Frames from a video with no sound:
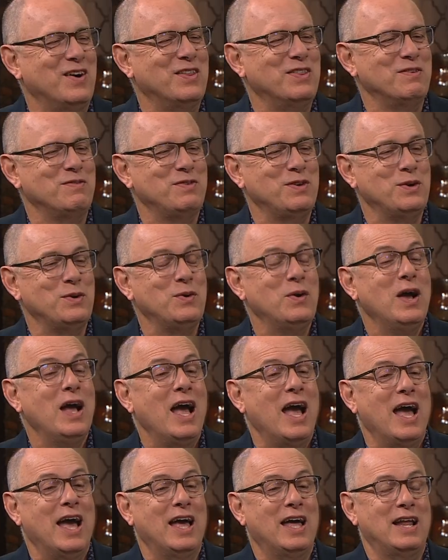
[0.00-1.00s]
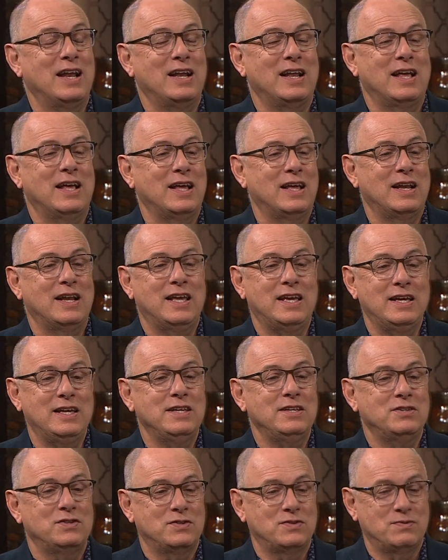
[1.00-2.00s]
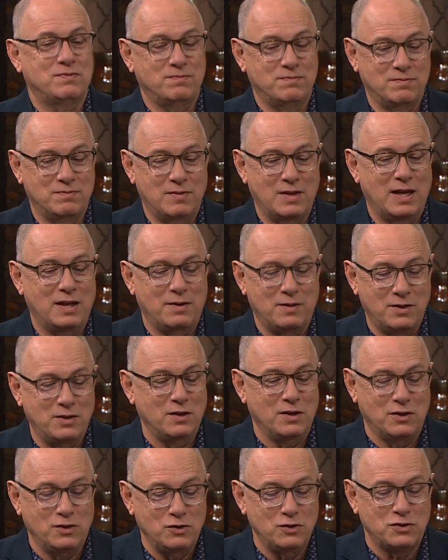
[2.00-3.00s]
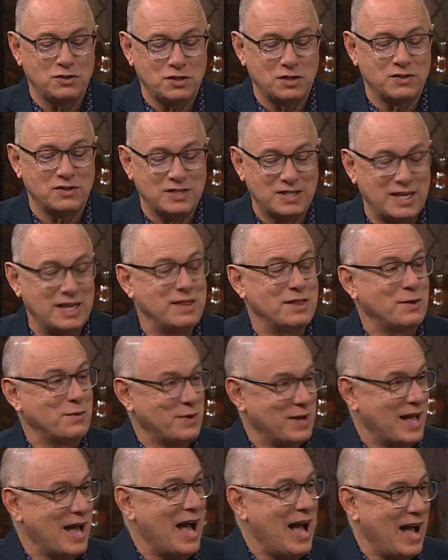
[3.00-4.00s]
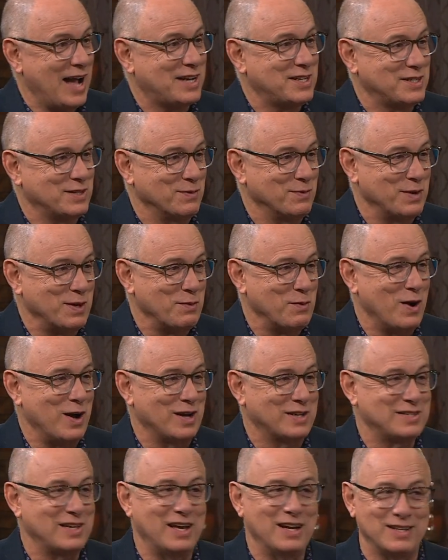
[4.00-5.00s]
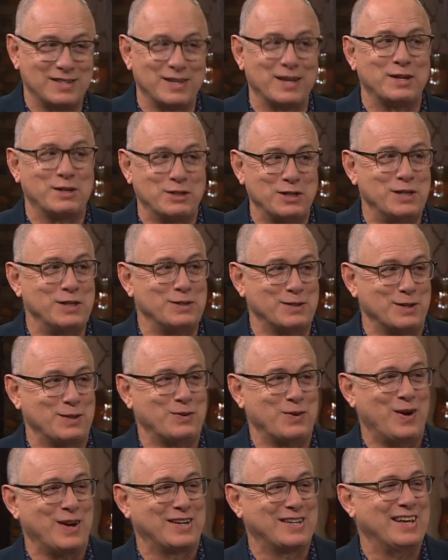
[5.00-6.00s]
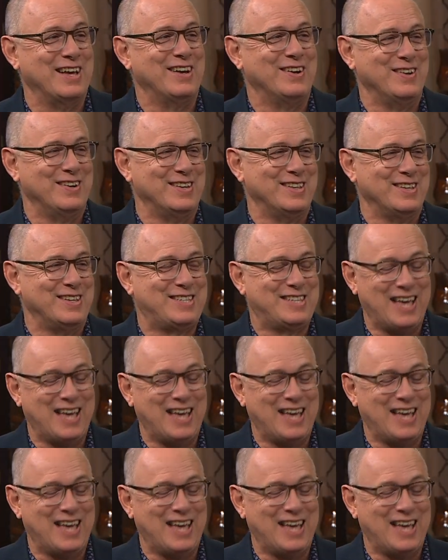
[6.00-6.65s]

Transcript: on The View. And, and he's and you should have seen the reaction when he walks out. It's like exactly. Jesus walked out onto the